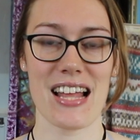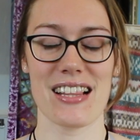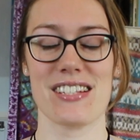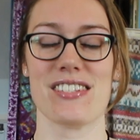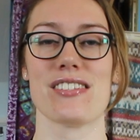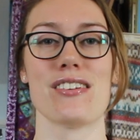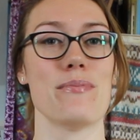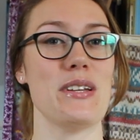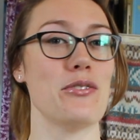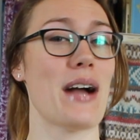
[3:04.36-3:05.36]
This does not
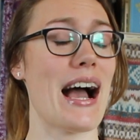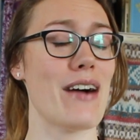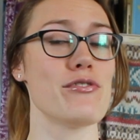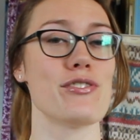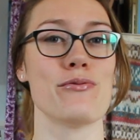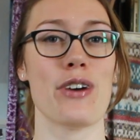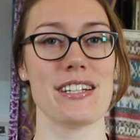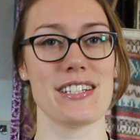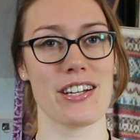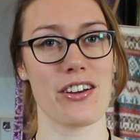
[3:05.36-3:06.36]
mean you have to
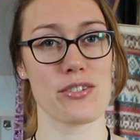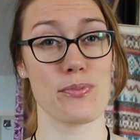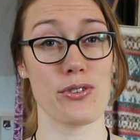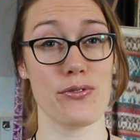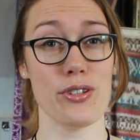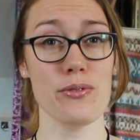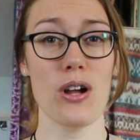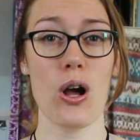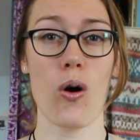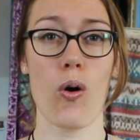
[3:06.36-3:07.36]
write in a character's point of view,
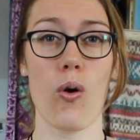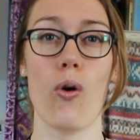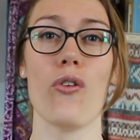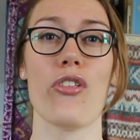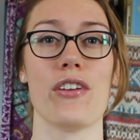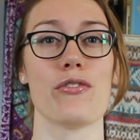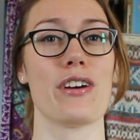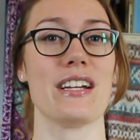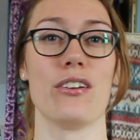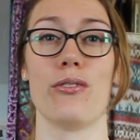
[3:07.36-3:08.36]
or that if you're
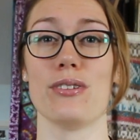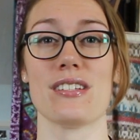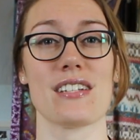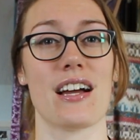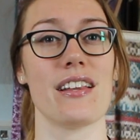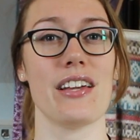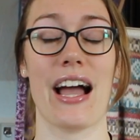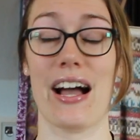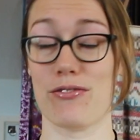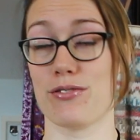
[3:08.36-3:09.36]
writing in an older style that you
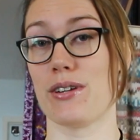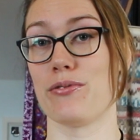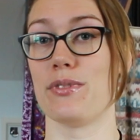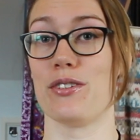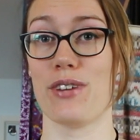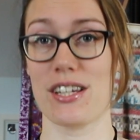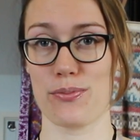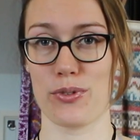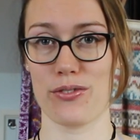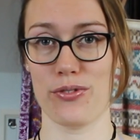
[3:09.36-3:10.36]
have to write from a narrator's
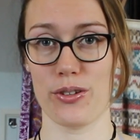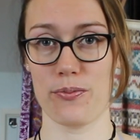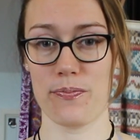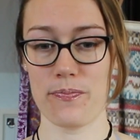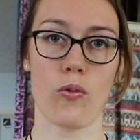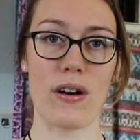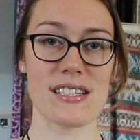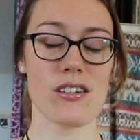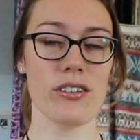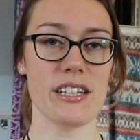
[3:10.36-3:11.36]
point of view.
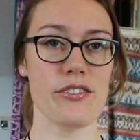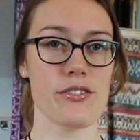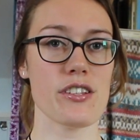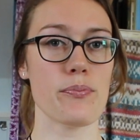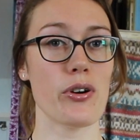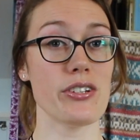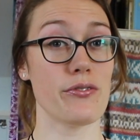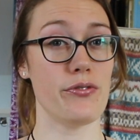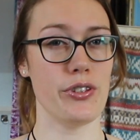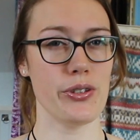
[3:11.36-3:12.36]
Whilst not only using the point
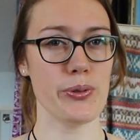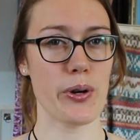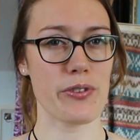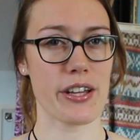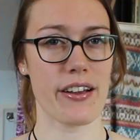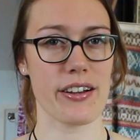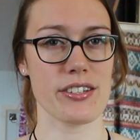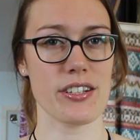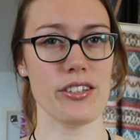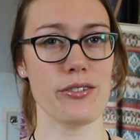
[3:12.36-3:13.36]
of view of a
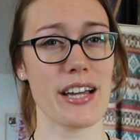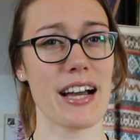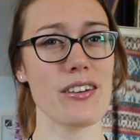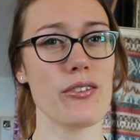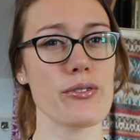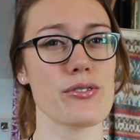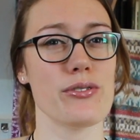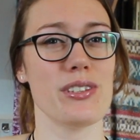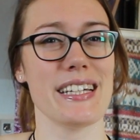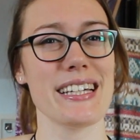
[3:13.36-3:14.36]
character, you can
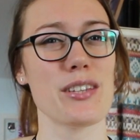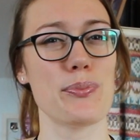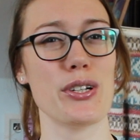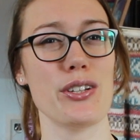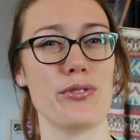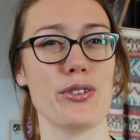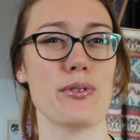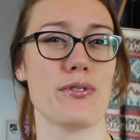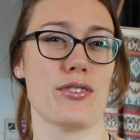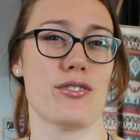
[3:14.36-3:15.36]
also link the point of view
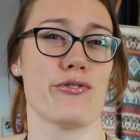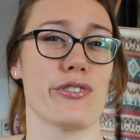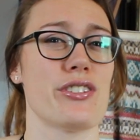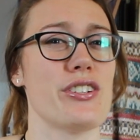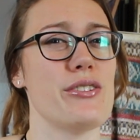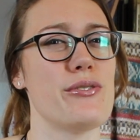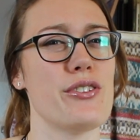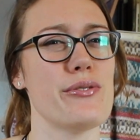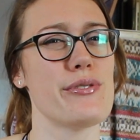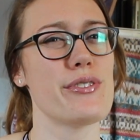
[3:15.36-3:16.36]
with the structure you
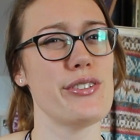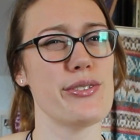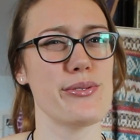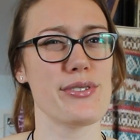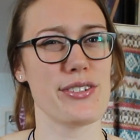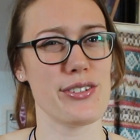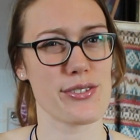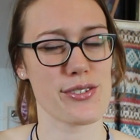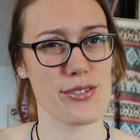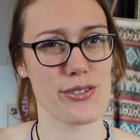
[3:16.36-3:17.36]
choose to use in your
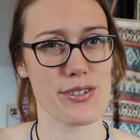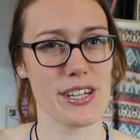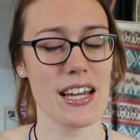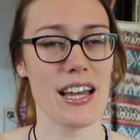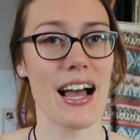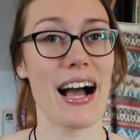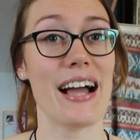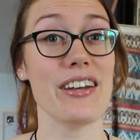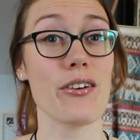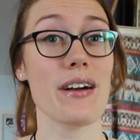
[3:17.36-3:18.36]
story.
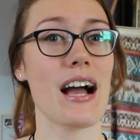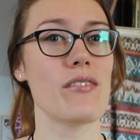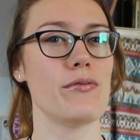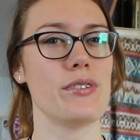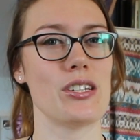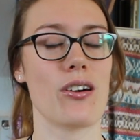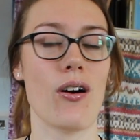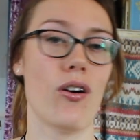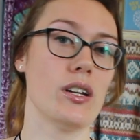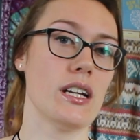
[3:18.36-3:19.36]
I know I have a video
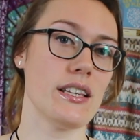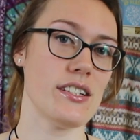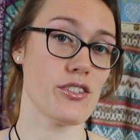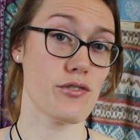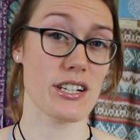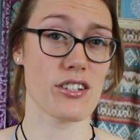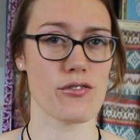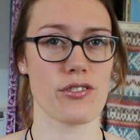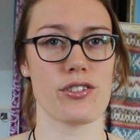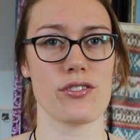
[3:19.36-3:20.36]
on the strict
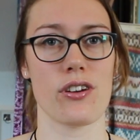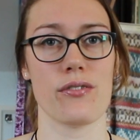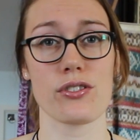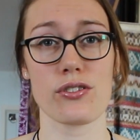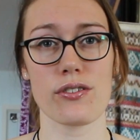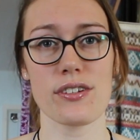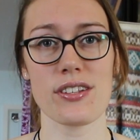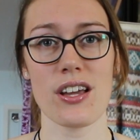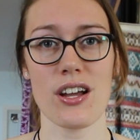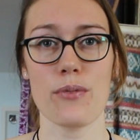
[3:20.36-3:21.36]
structures of
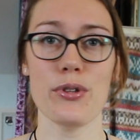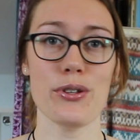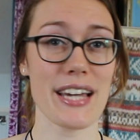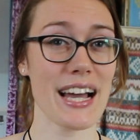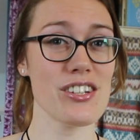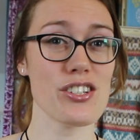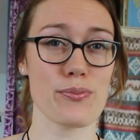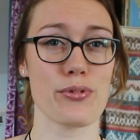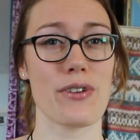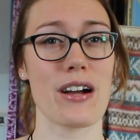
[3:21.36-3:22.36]
stories, but you can
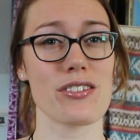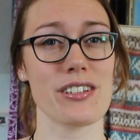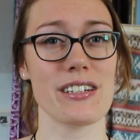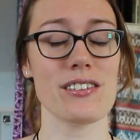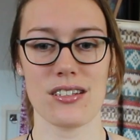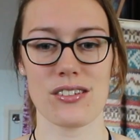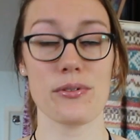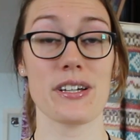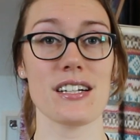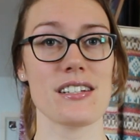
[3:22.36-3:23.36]
jump around a little. So
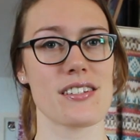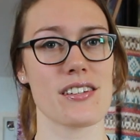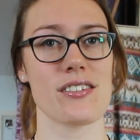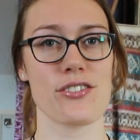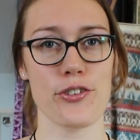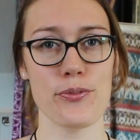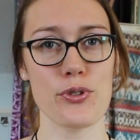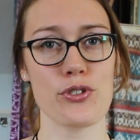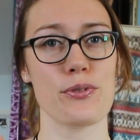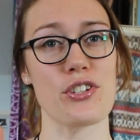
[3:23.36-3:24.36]
we're going to discuss two
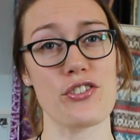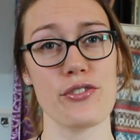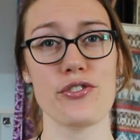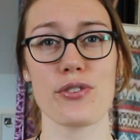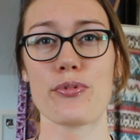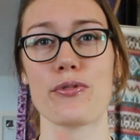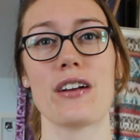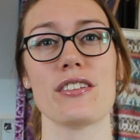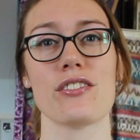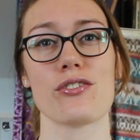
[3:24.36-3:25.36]
books which do jump
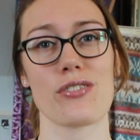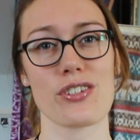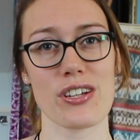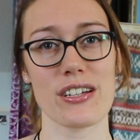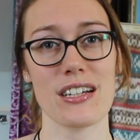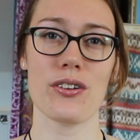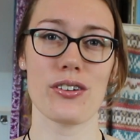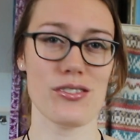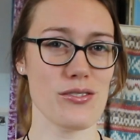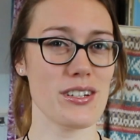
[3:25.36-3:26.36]
around in the structure,
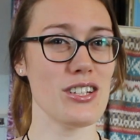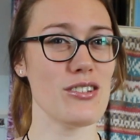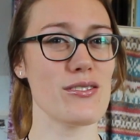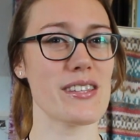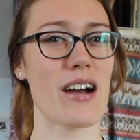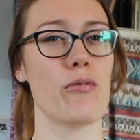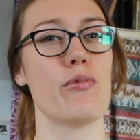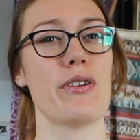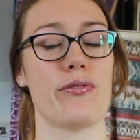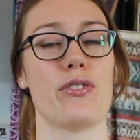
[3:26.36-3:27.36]
because you can use that
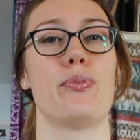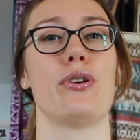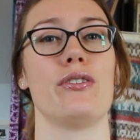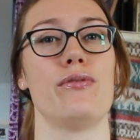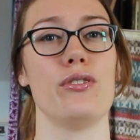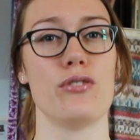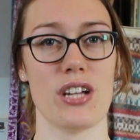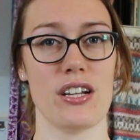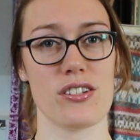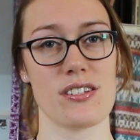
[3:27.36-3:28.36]
with the point of view
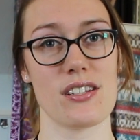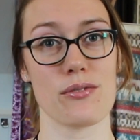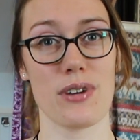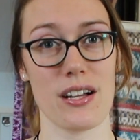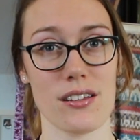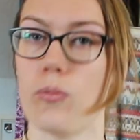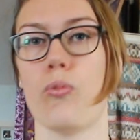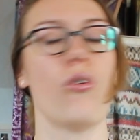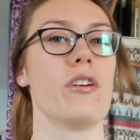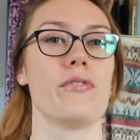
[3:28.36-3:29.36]
changes as well.
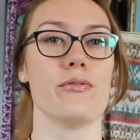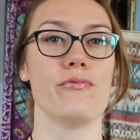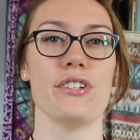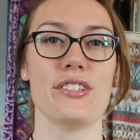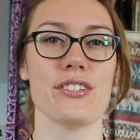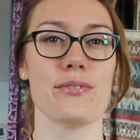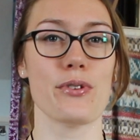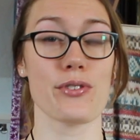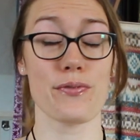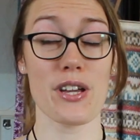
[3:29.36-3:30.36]
One of the recent
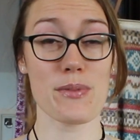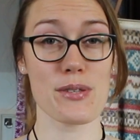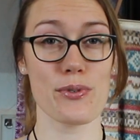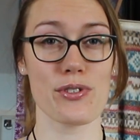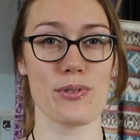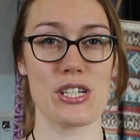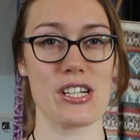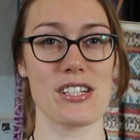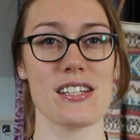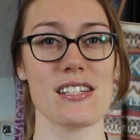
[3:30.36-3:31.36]
most famous books which
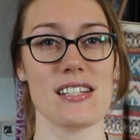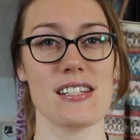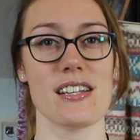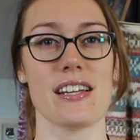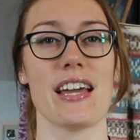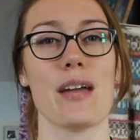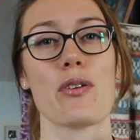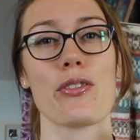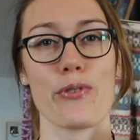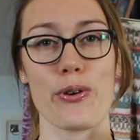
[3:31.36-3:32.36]
does this is A Game
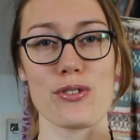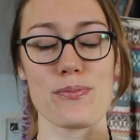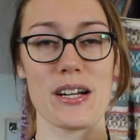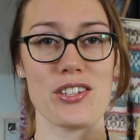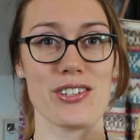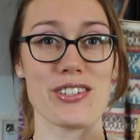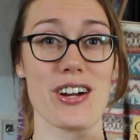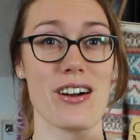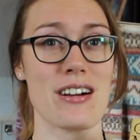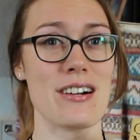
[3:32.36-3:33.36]
of Thrones by
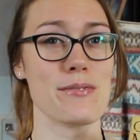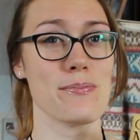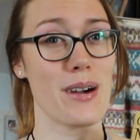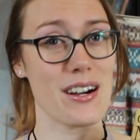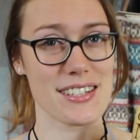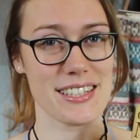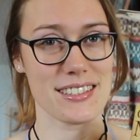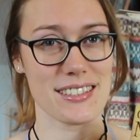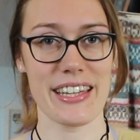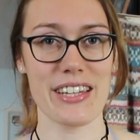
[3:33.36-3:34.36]

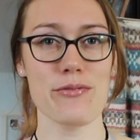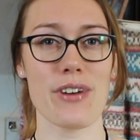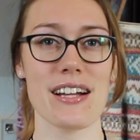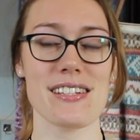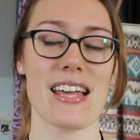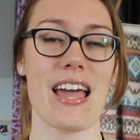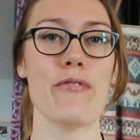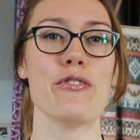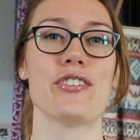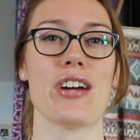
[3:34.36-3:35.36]
George.R.R.Martin. He writes
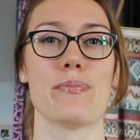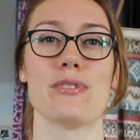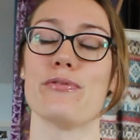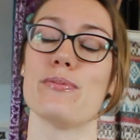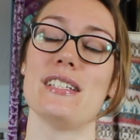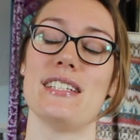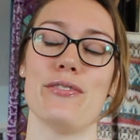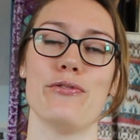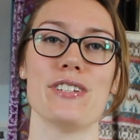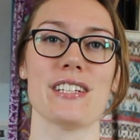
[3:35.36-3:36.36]
every chapter from a
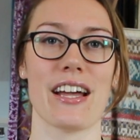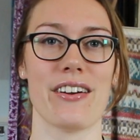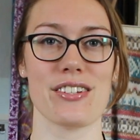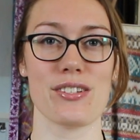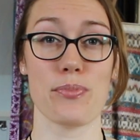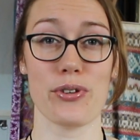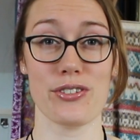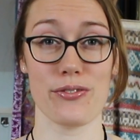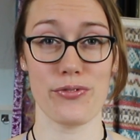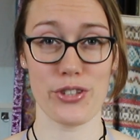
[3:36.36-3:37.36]
different character's
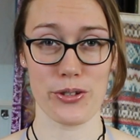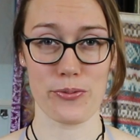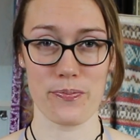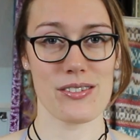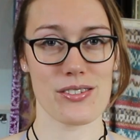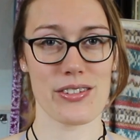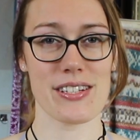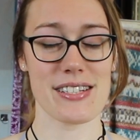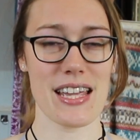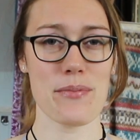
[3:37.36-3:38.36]
point of view. So the
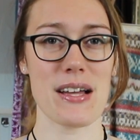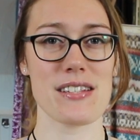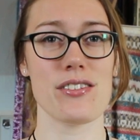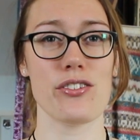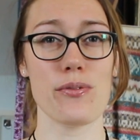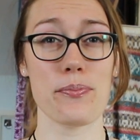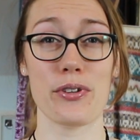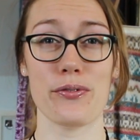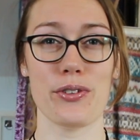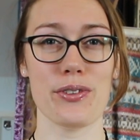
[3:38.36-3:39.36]
same as the normal
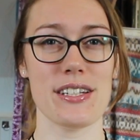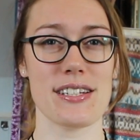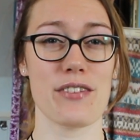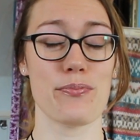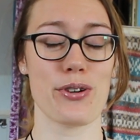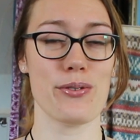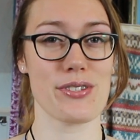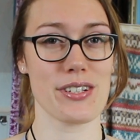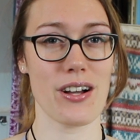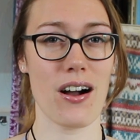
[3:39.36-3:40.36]
point of view, these have
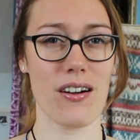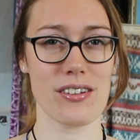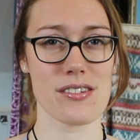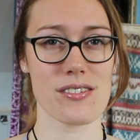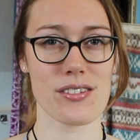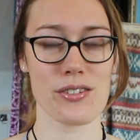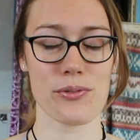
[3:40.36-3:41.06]
pros and cons.